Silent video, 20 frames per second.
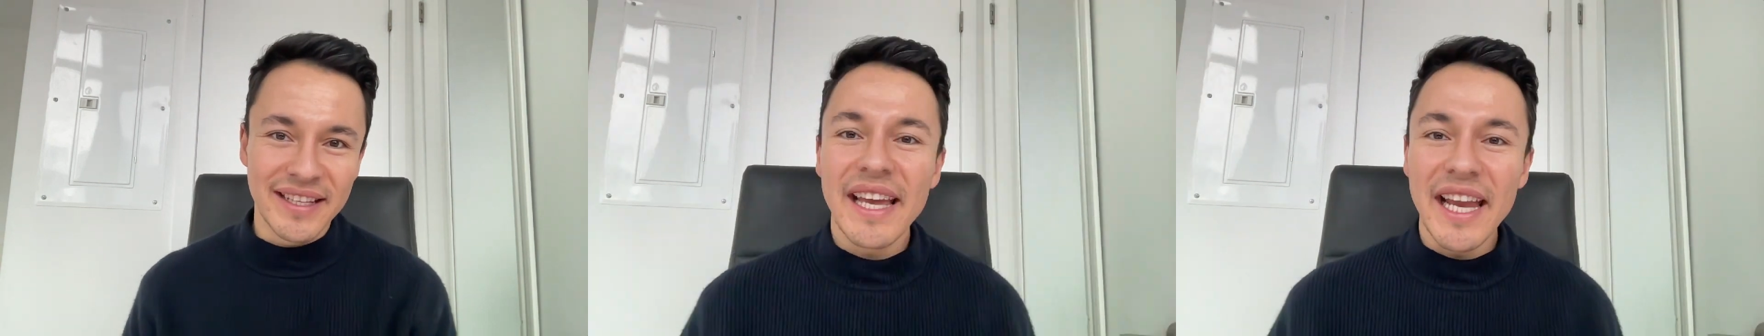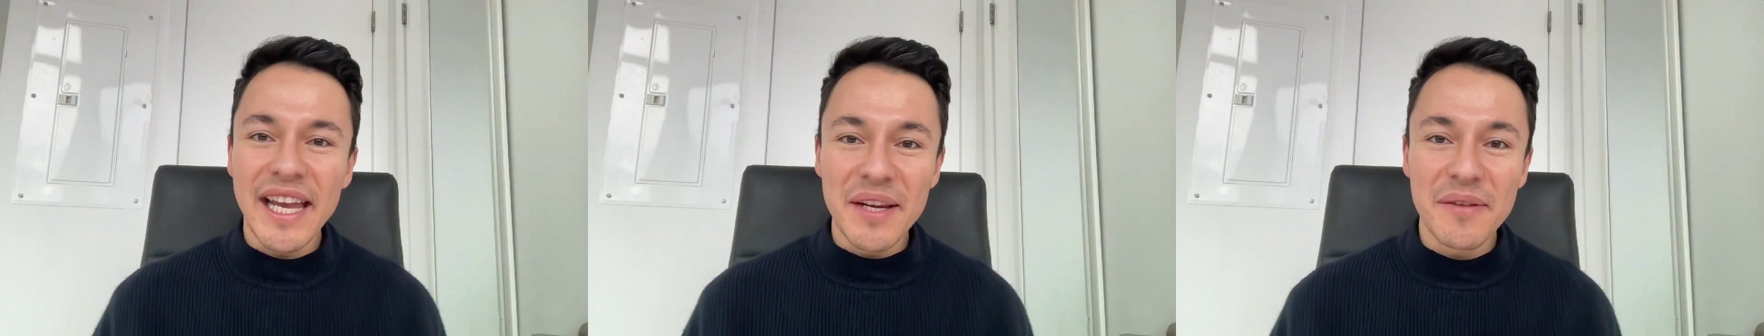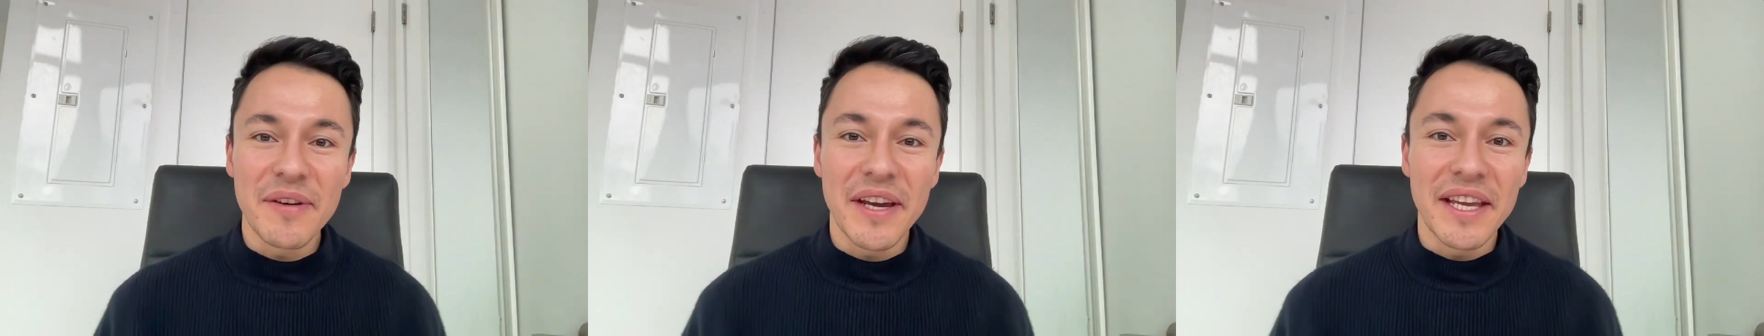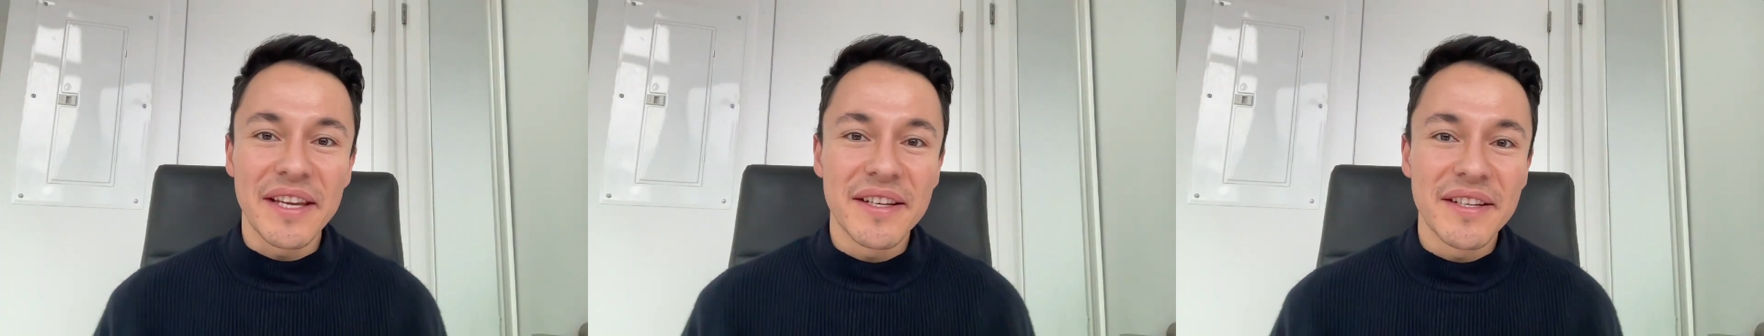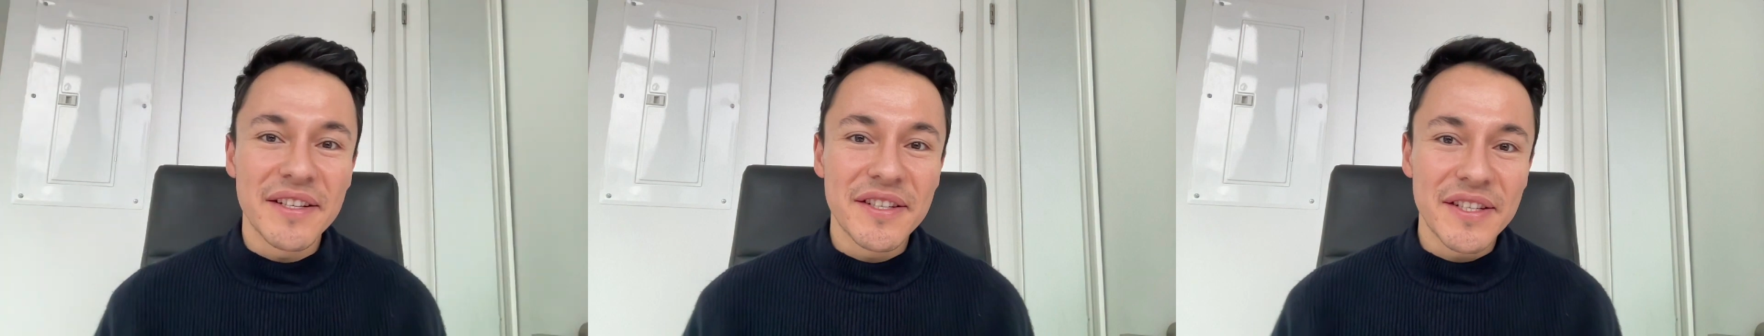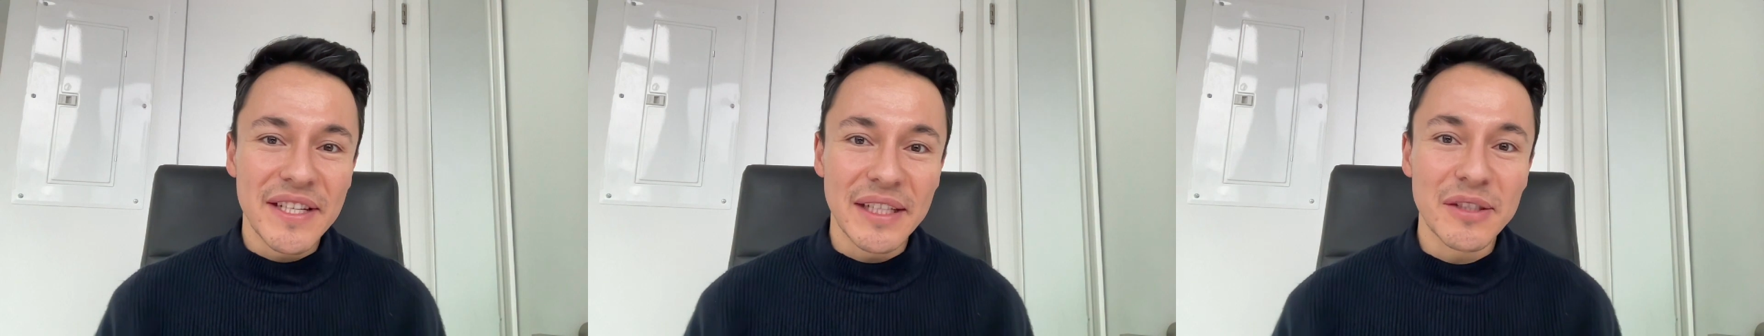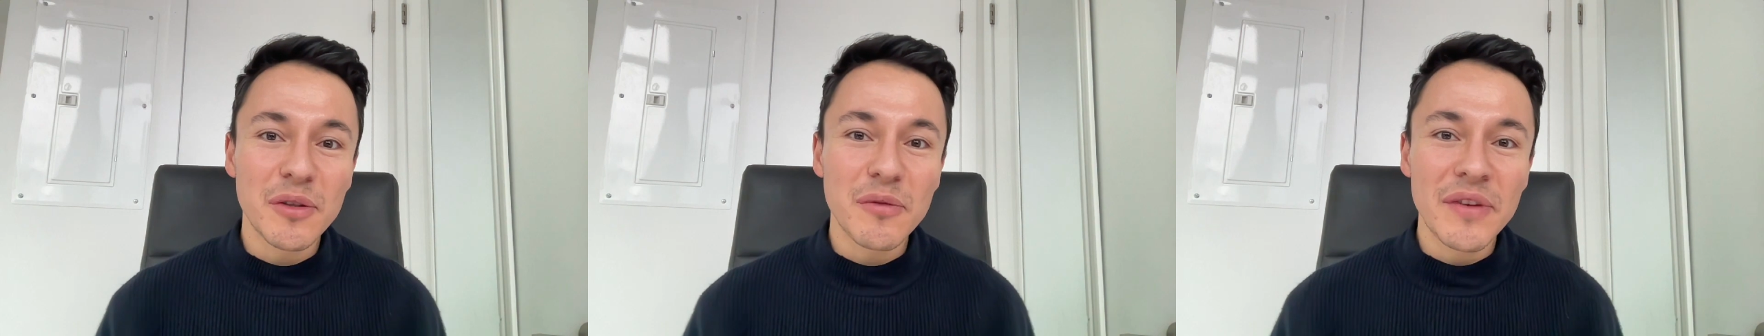Anyway,
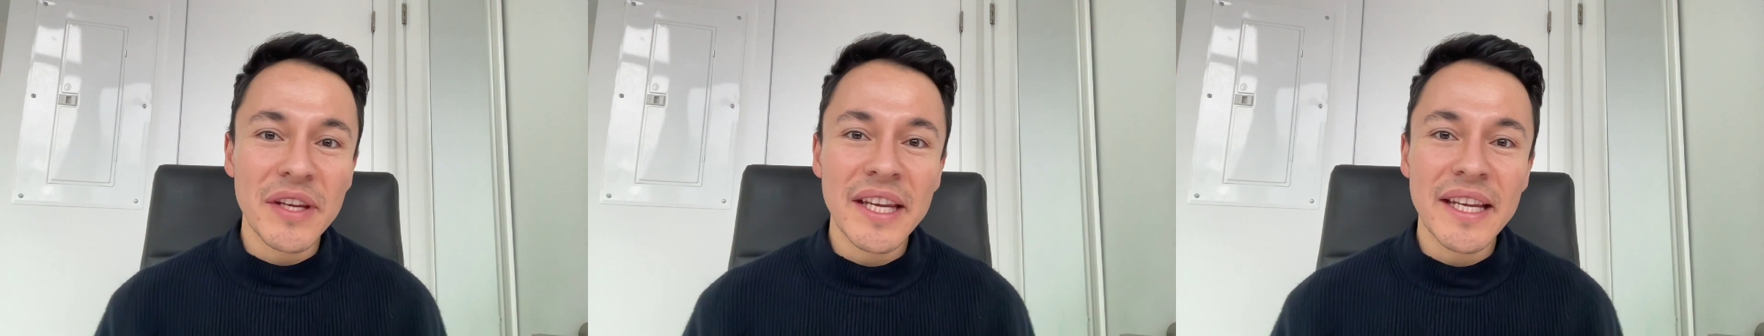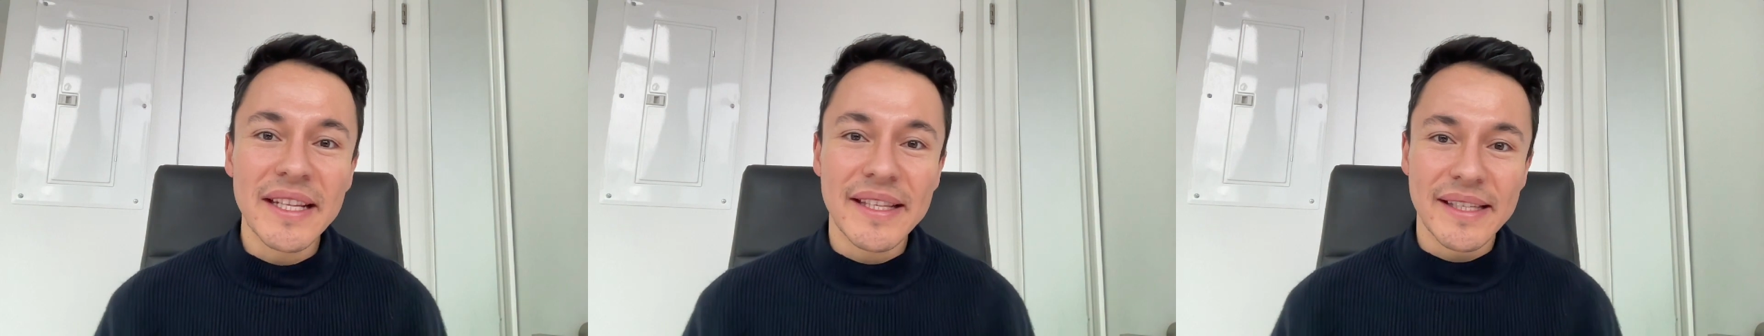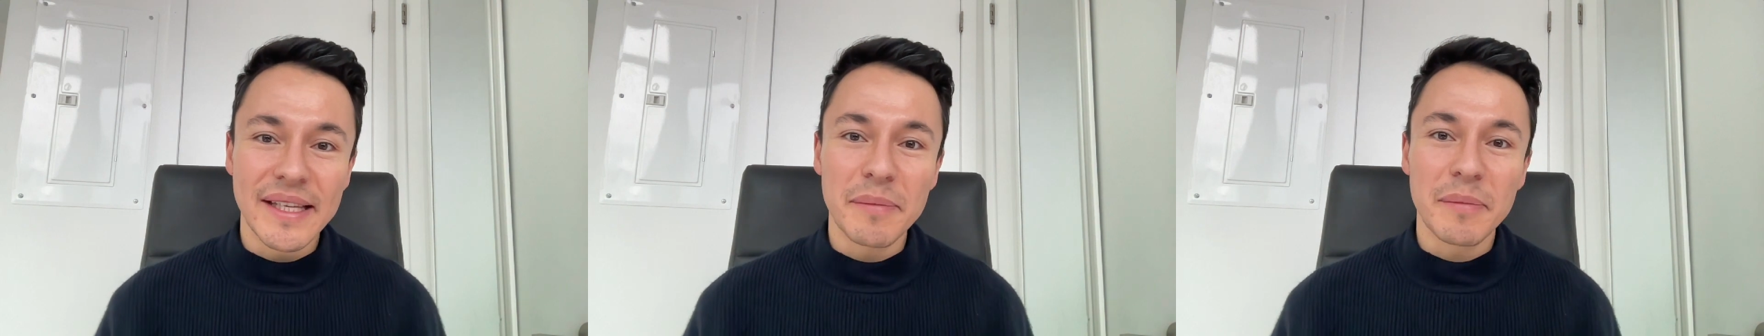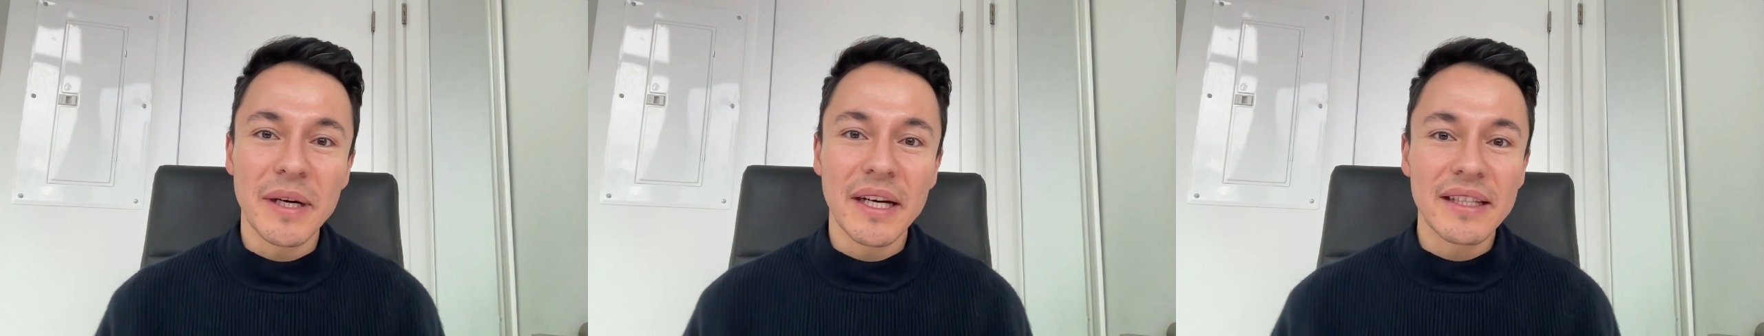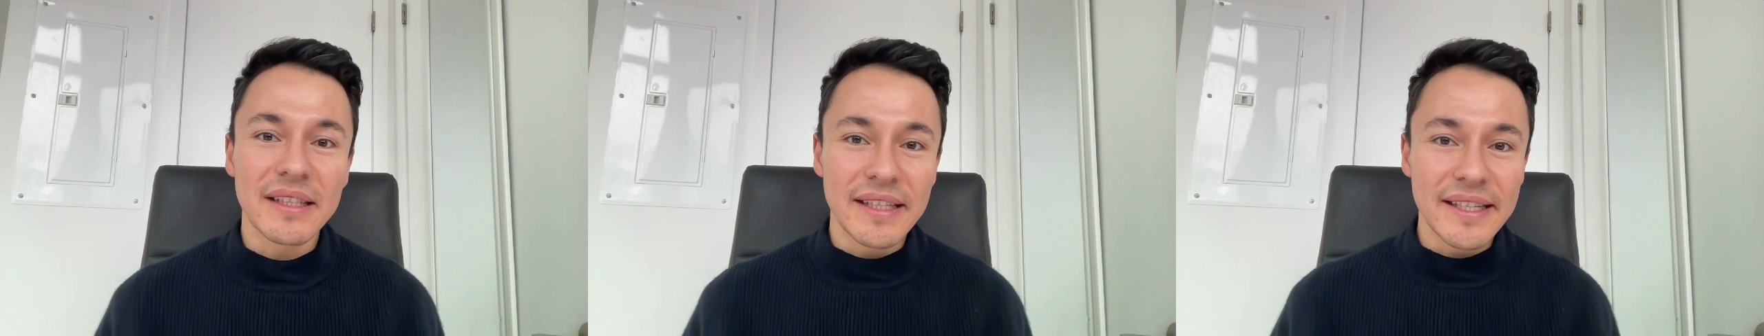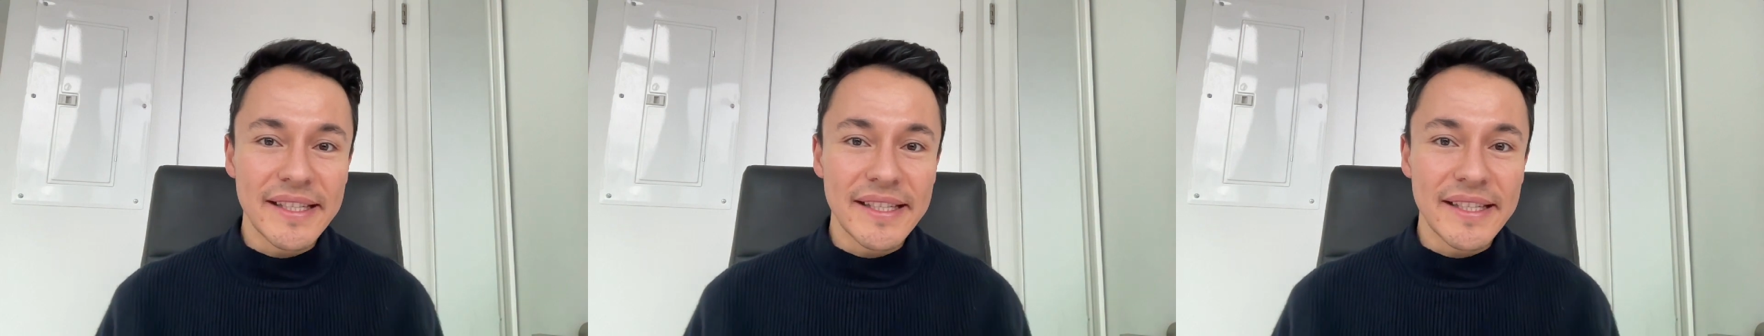shadowing, it's about